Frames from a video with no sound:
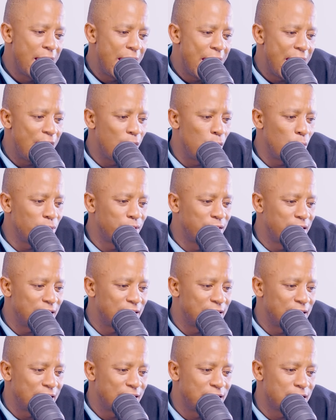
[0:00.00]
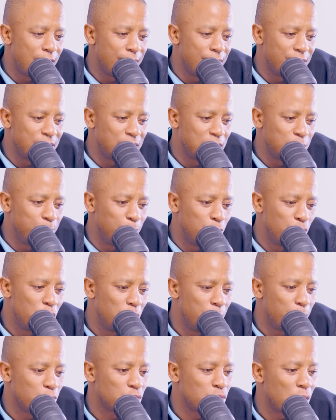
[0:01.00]
and logistics services
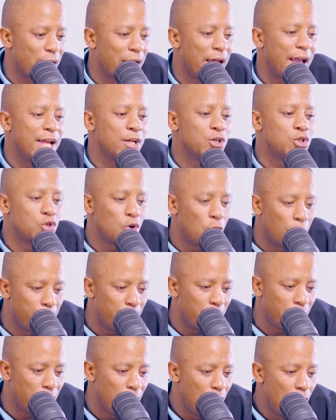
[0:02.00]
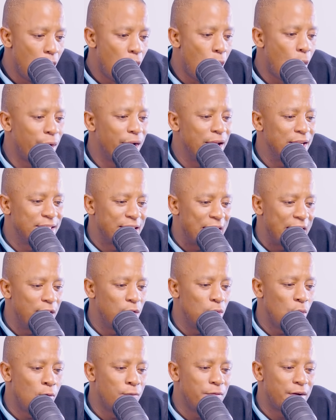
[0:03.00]
between Botswana and Joburg on a
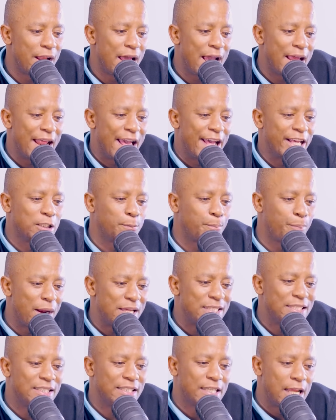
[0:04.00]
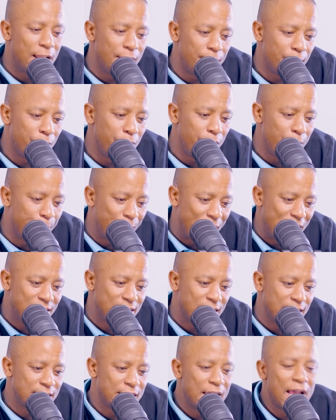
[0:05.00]
daily overnight express delivery
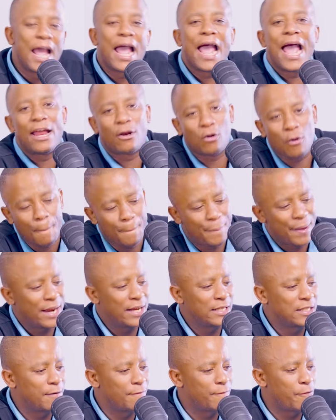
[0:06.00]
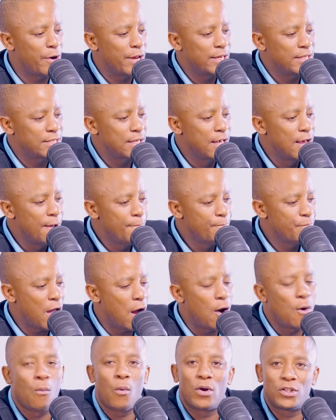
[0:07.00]
basis at competitive rates.
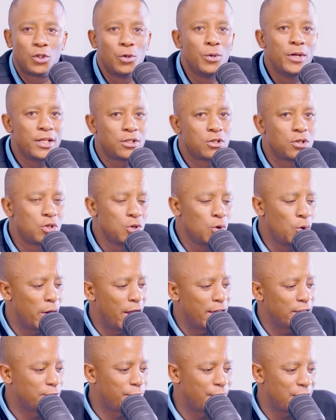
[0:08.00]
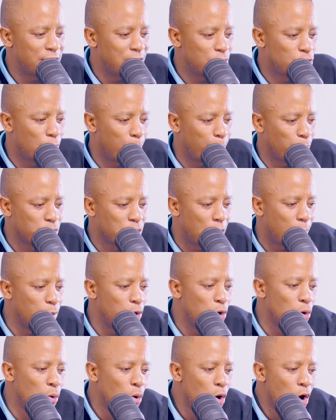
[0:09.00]
Now, what you need to do is visit
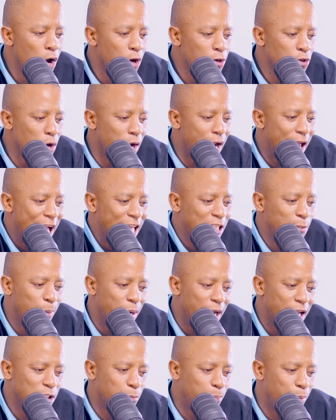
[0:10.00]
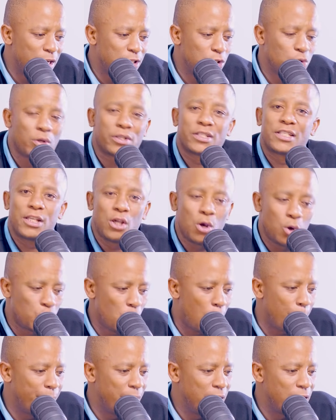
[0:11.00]

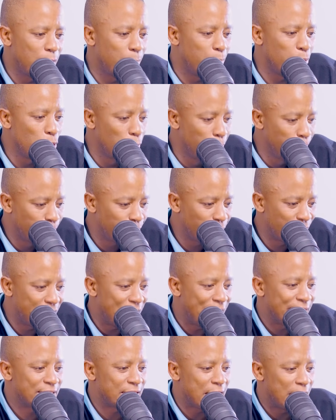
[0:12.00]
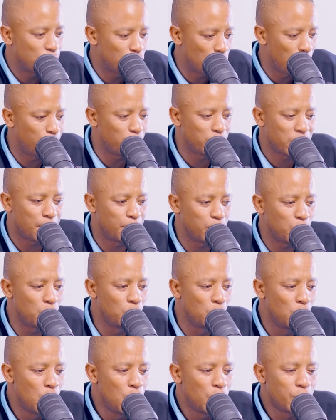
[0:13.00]
www.expertexpress.co.bw. That's
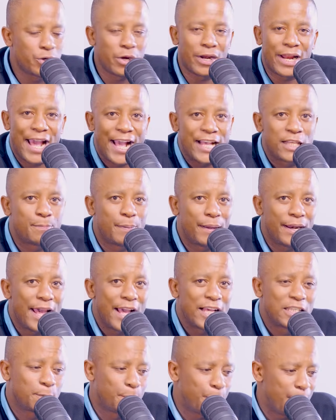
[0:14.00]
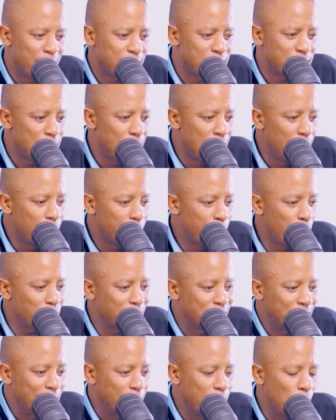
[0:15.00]

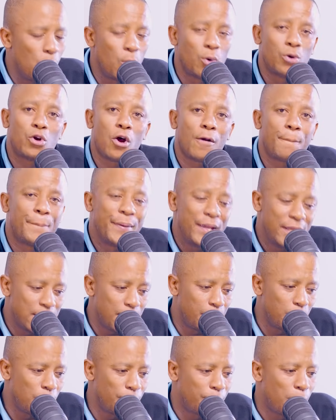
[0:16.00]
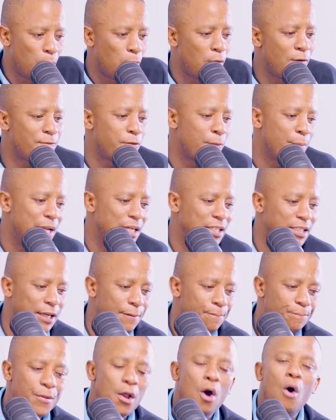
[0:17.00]
www.expertexpress.co.bw for more
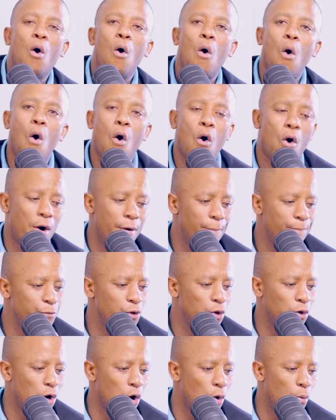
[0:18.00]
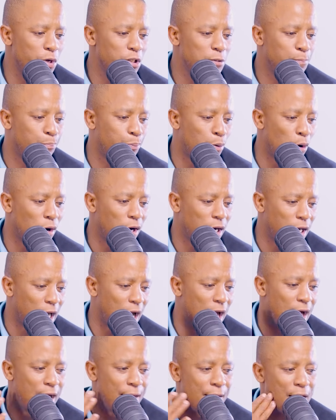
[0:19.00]
information. Or you can always book
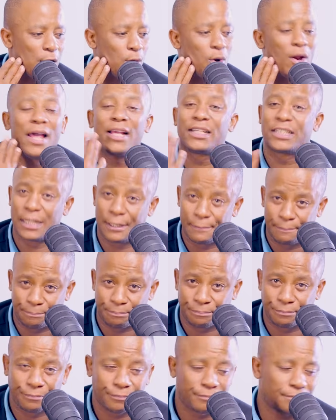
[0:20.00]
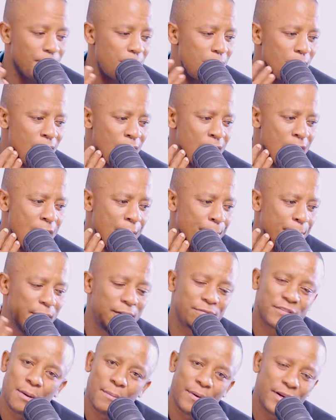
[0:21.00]
a collection.
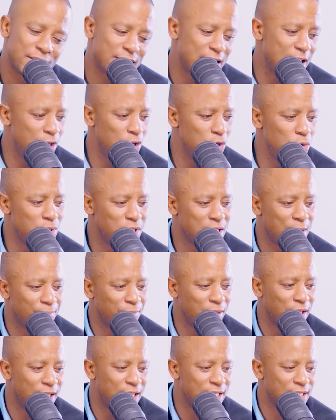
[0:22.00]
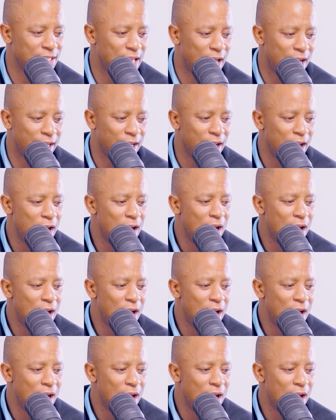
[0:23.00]
If someone is sending you something this side,